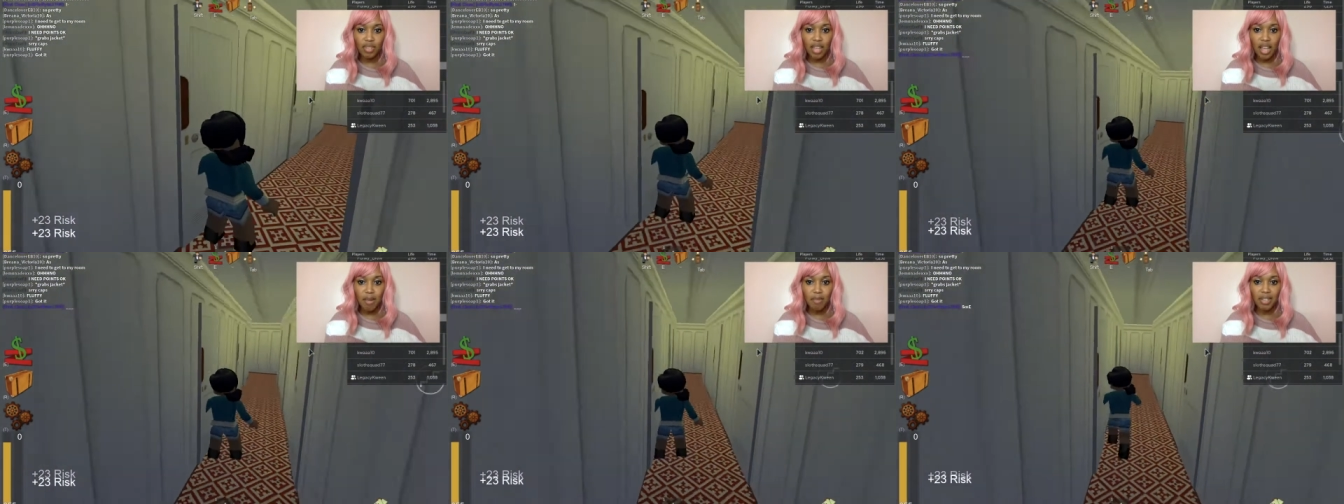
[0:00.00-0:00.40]

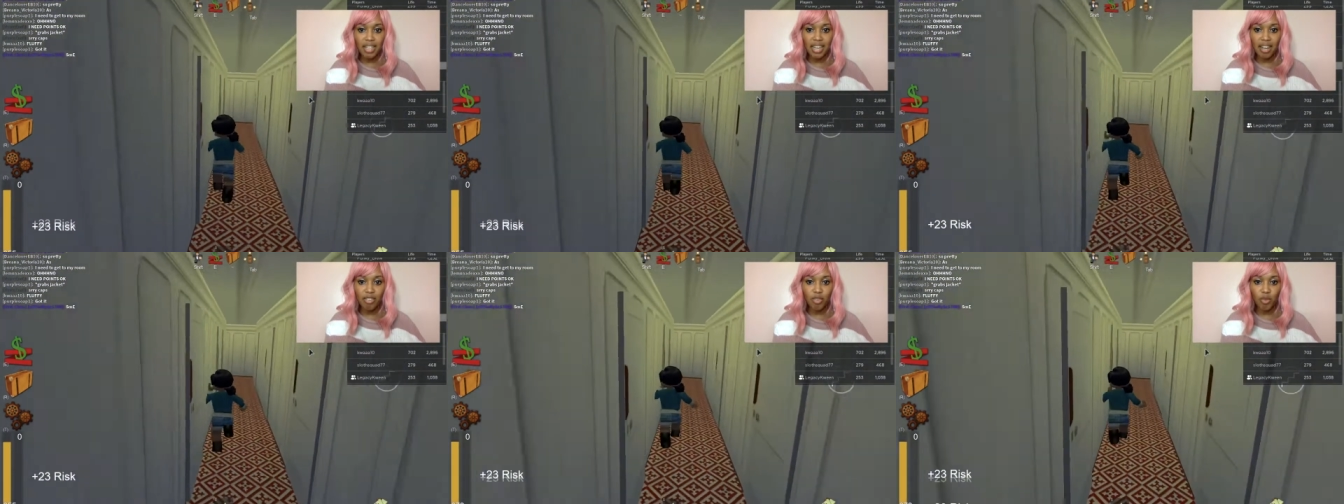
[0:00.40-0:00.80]
I mean,
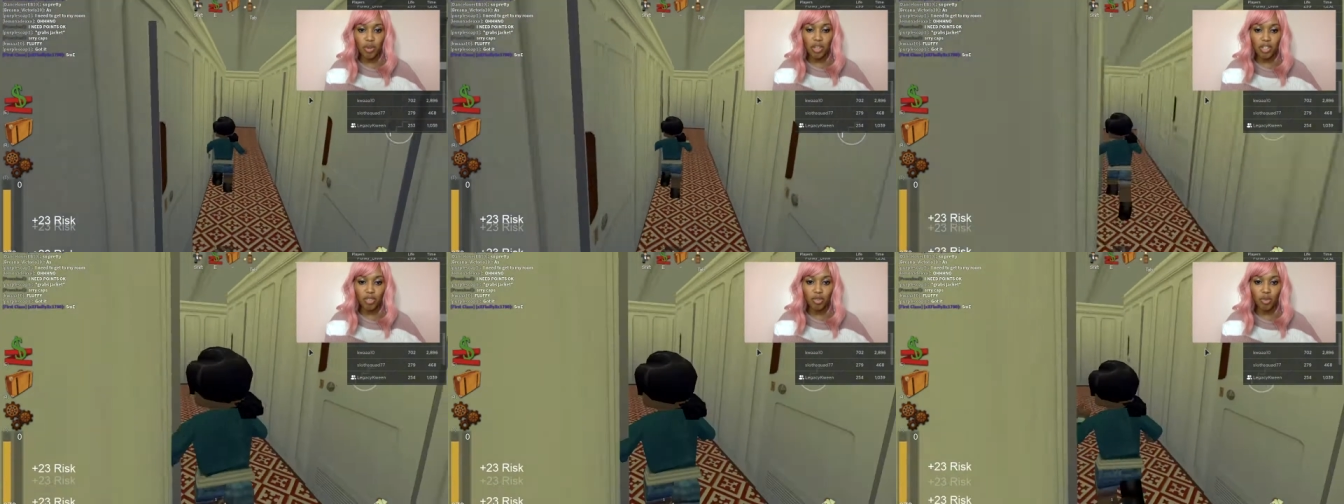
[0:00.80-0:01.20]
like out the
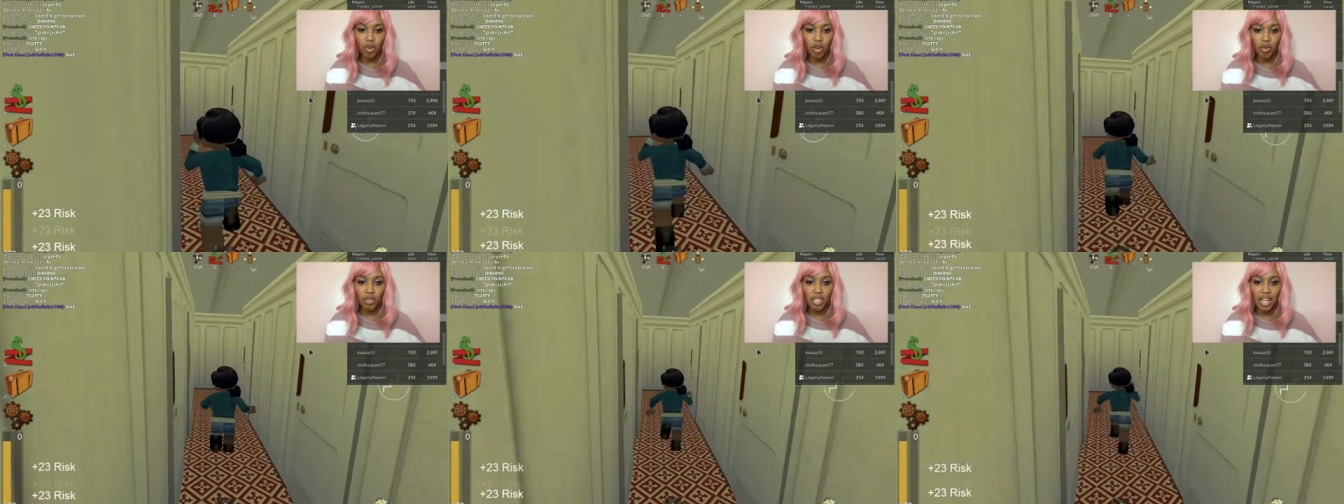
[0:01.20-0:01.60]
window, the
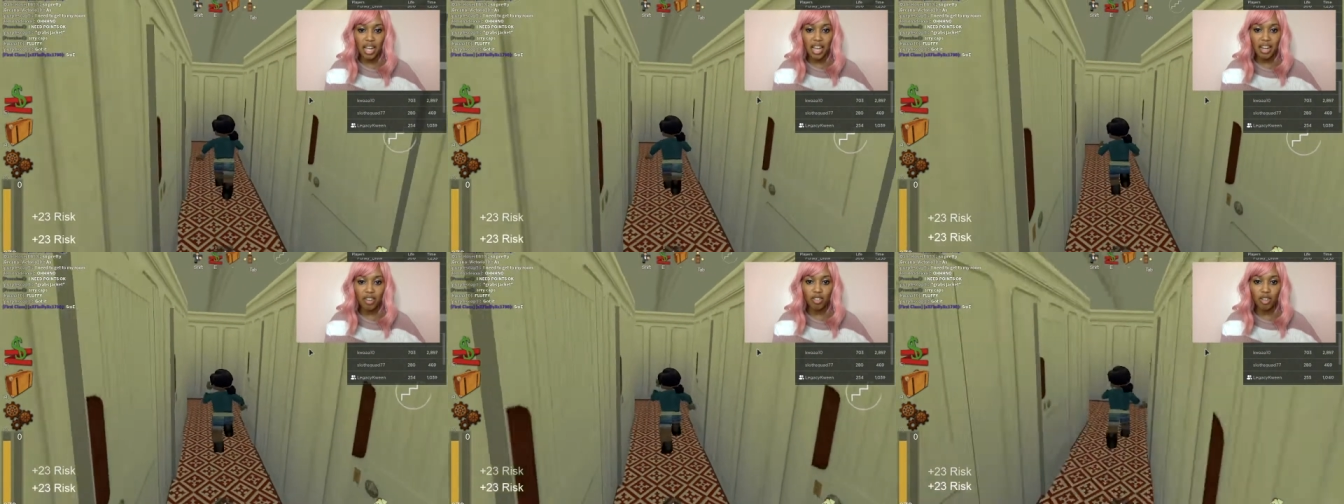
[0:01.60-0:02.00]
water was
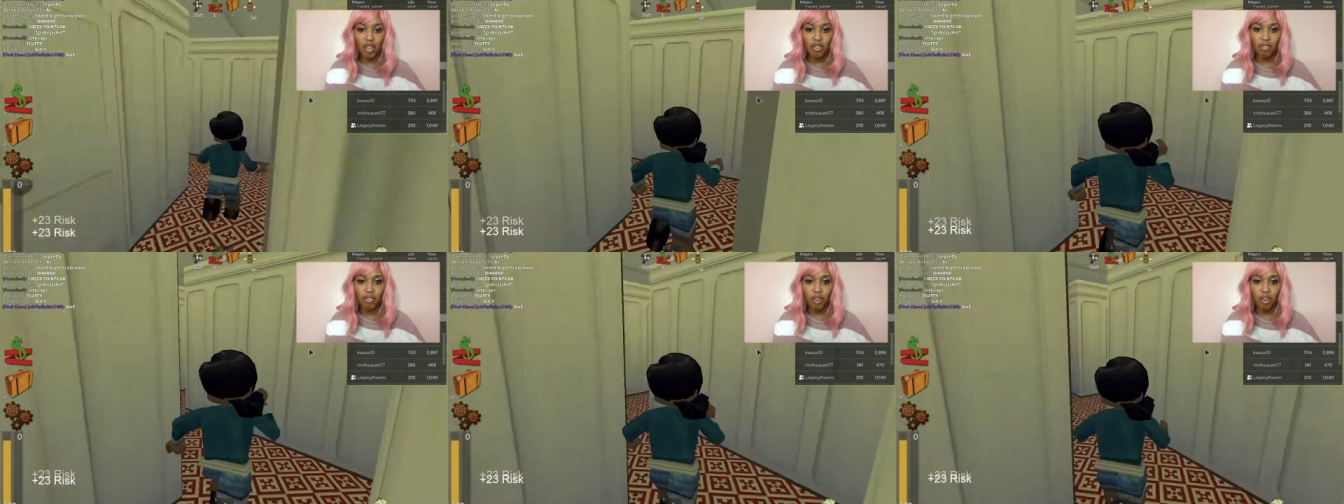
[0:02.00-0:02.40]
high. I don't know
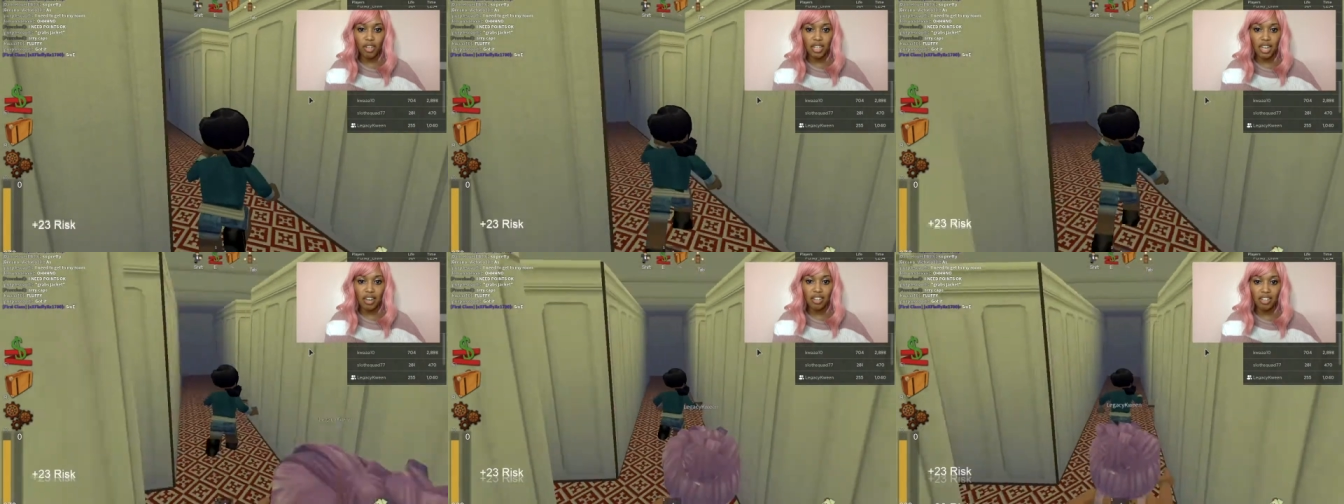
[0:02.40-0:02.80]
how far
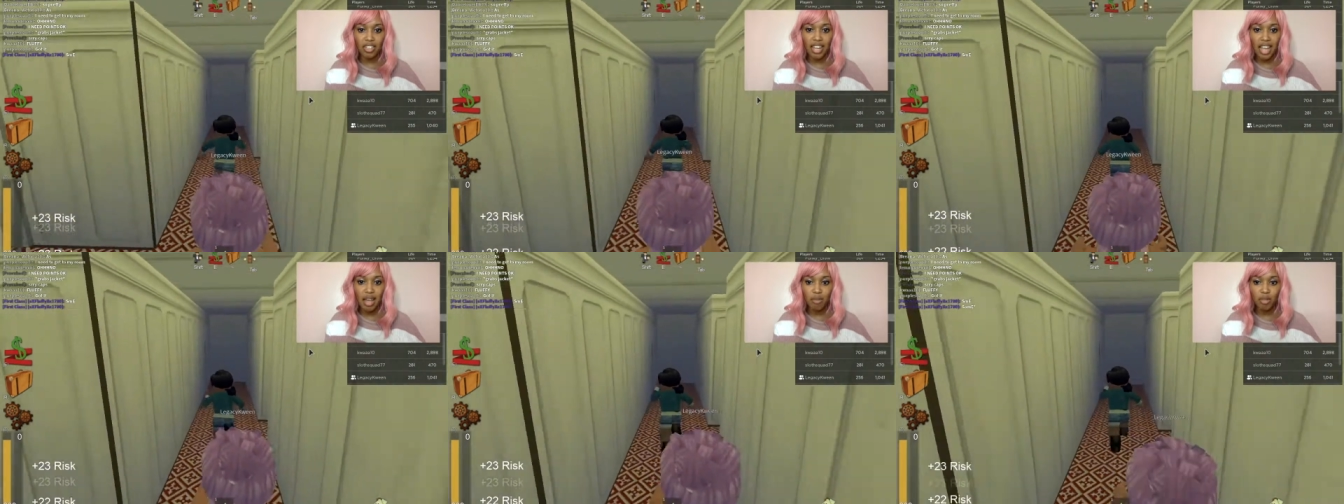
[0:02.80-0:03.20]
down in the
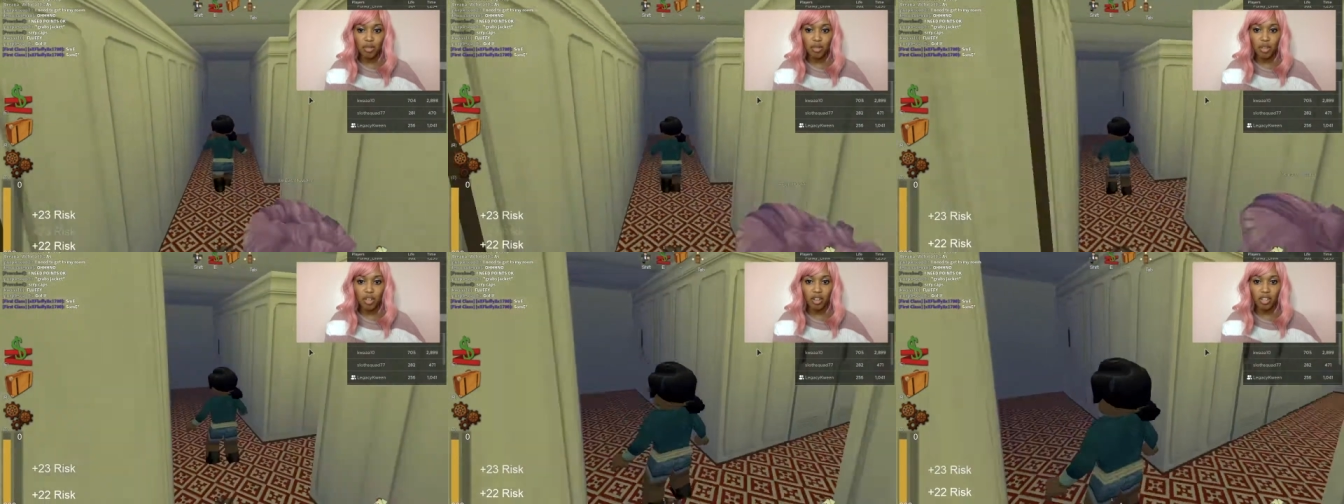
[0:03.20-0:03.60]
cabin. I'm right
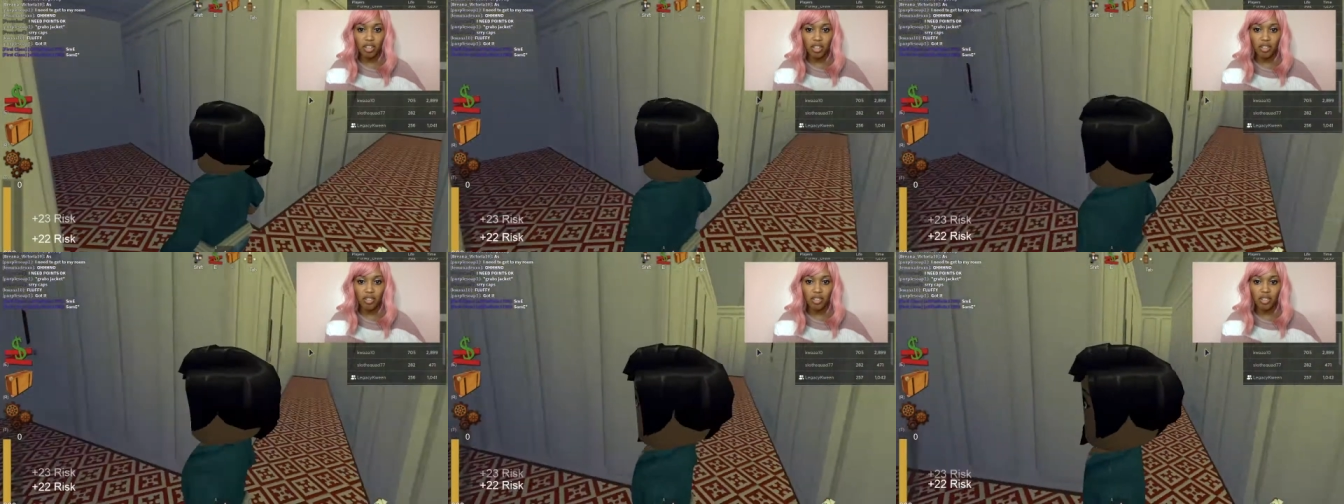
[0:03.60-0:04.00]
behind
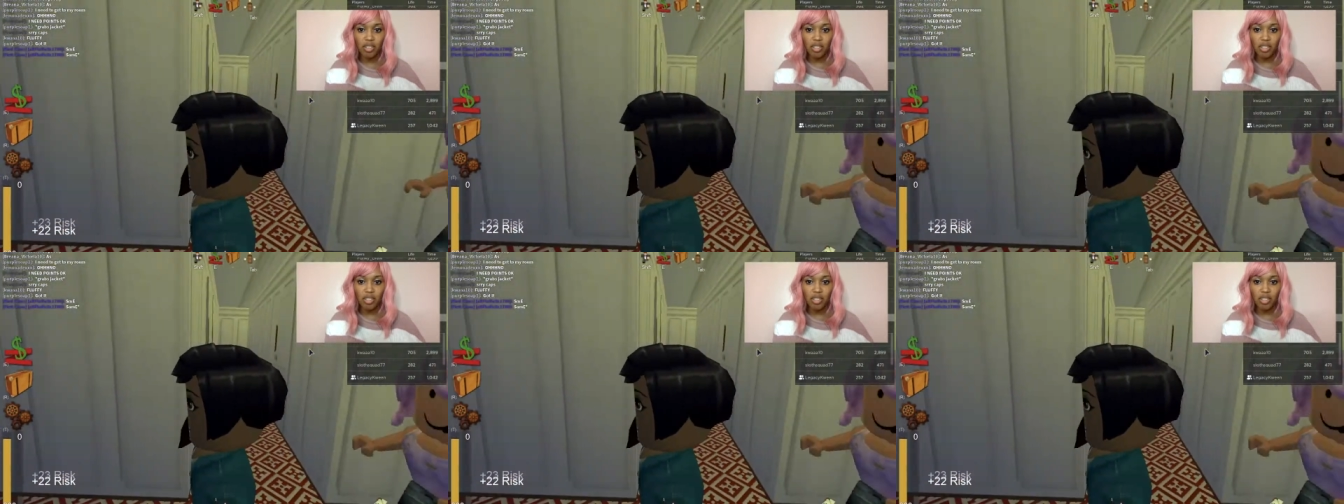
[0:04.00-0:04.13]
you.